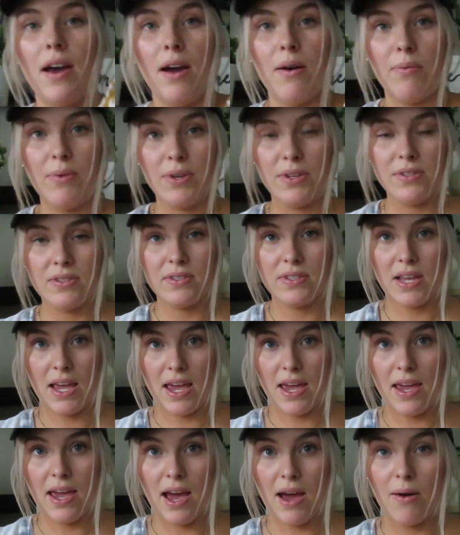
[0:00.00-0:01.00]
I will
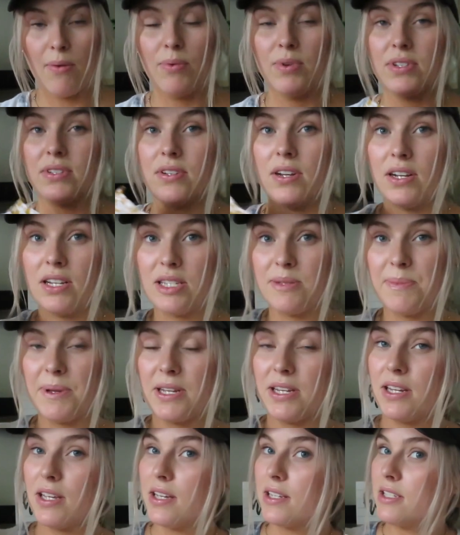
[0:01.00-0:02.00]
say I was not
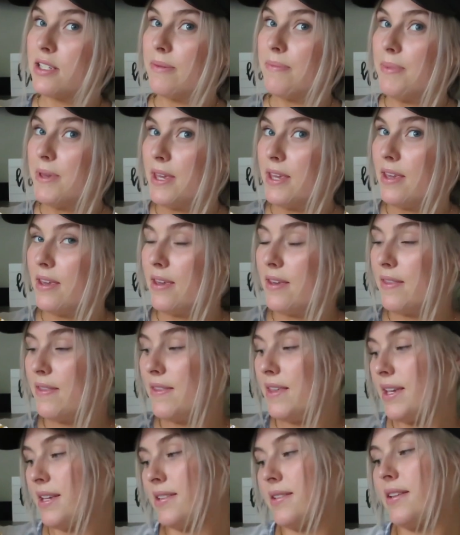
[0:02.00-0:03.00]
expecting it to be
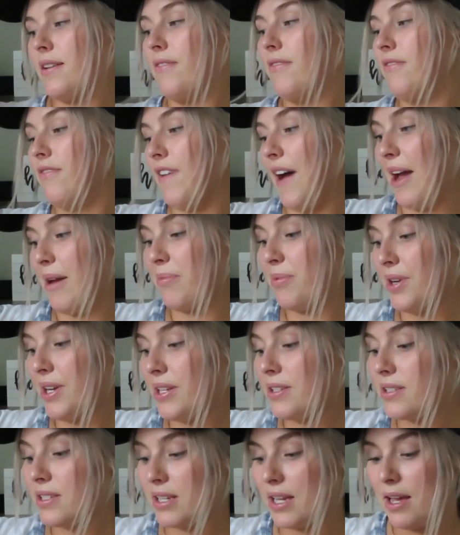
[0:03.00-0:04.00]
this
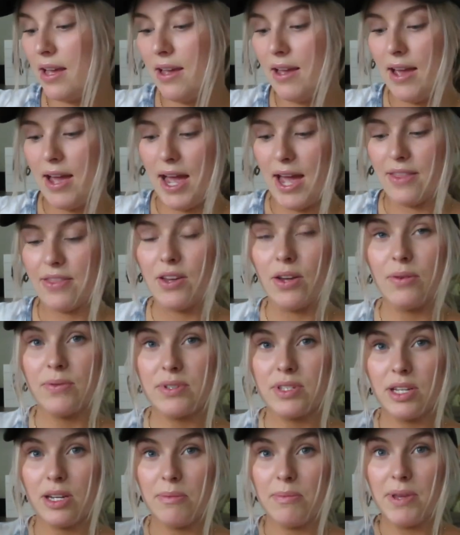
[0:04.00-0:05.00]
vibrant. I thought it
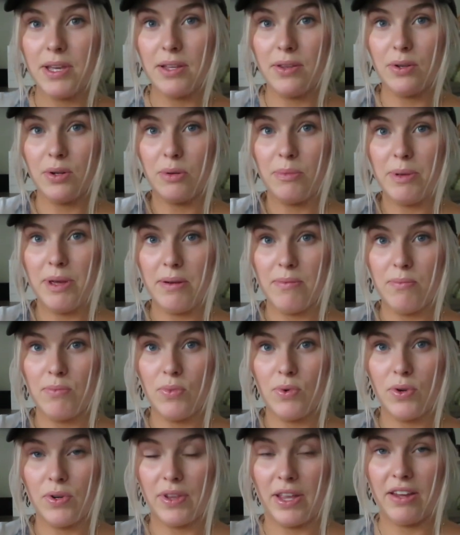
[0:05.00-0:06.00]
was going to be a little bit
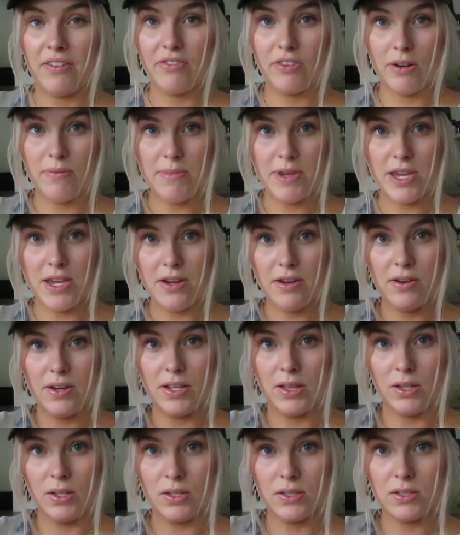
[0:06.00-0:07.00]
more like, from here
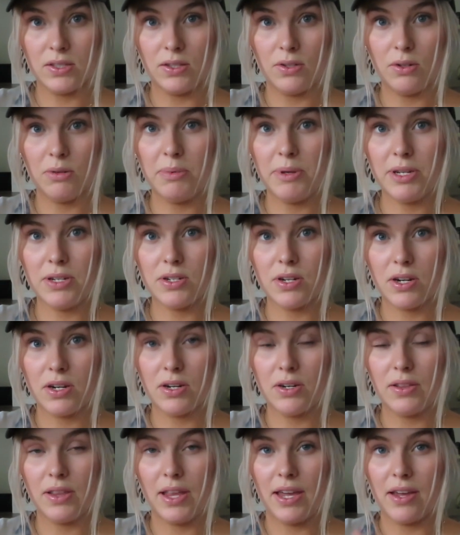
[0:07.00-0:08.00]
it looks a little bit
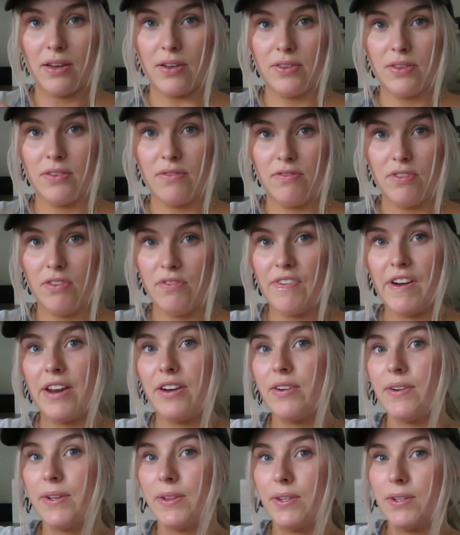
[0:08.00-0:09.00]
darker, like on the
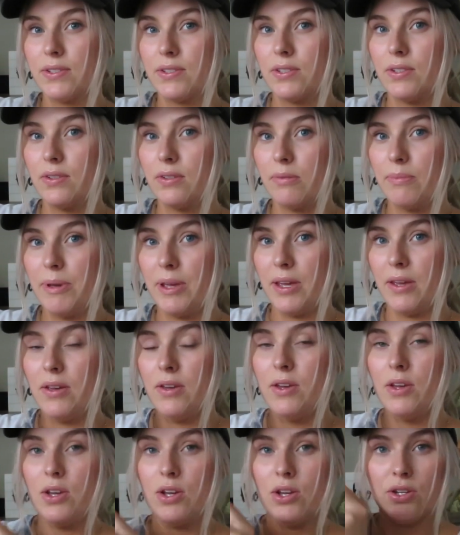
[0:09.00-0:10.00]
viewfinder it looks a little bit
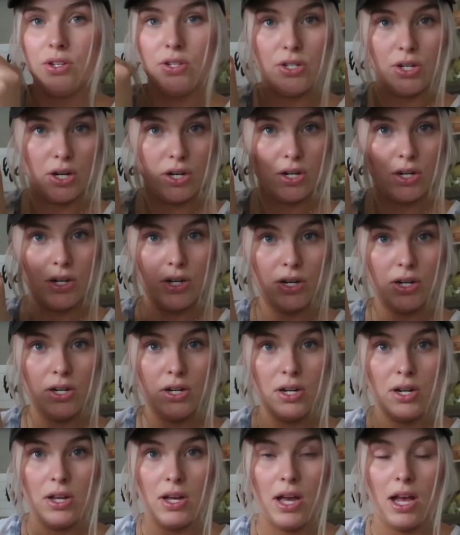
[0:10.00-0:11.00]
darker,
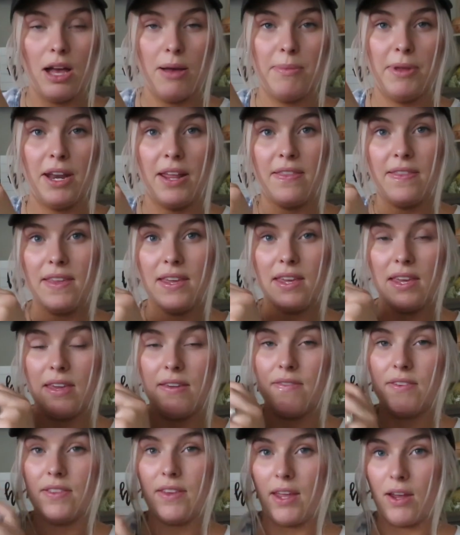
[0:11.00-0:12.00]
um and I think
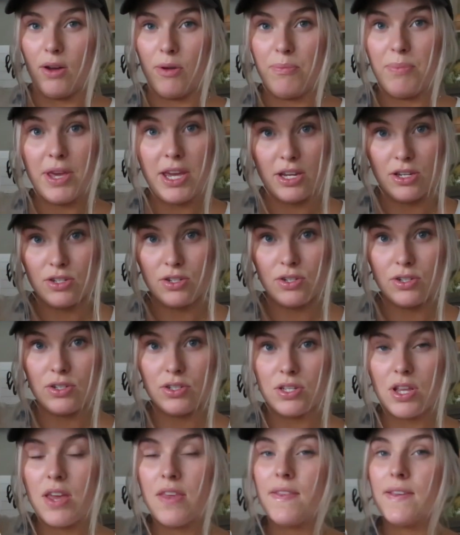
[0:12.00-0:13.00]
even like on
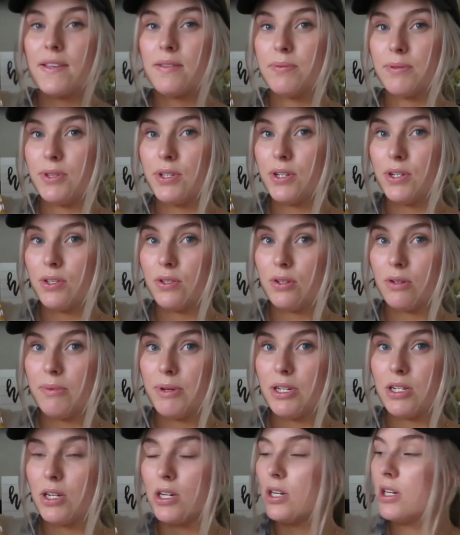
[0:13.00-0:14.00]
pictures this would look a little
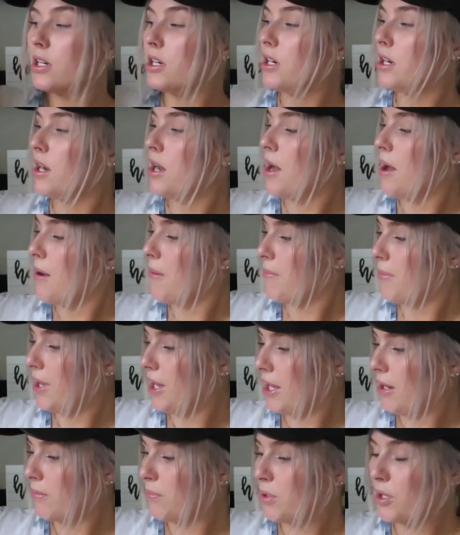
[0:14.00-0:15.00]
bit darker, but
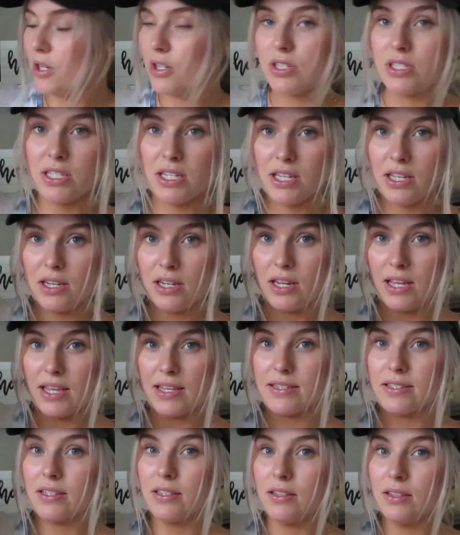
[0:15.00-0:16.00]
in person
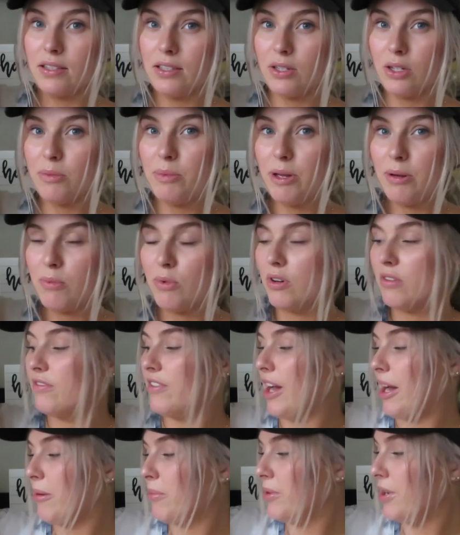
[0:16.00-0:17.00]
it's a little bit more
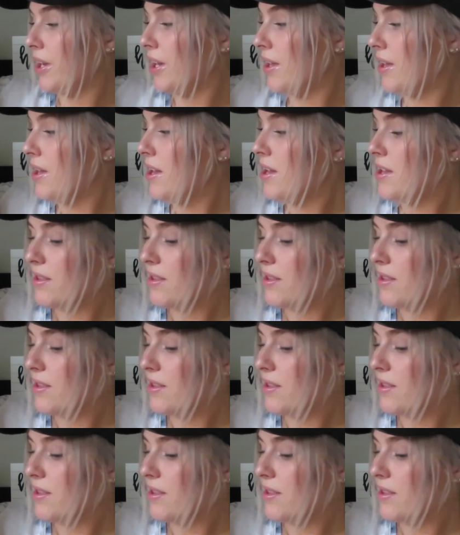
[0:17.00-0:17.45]
vibrant.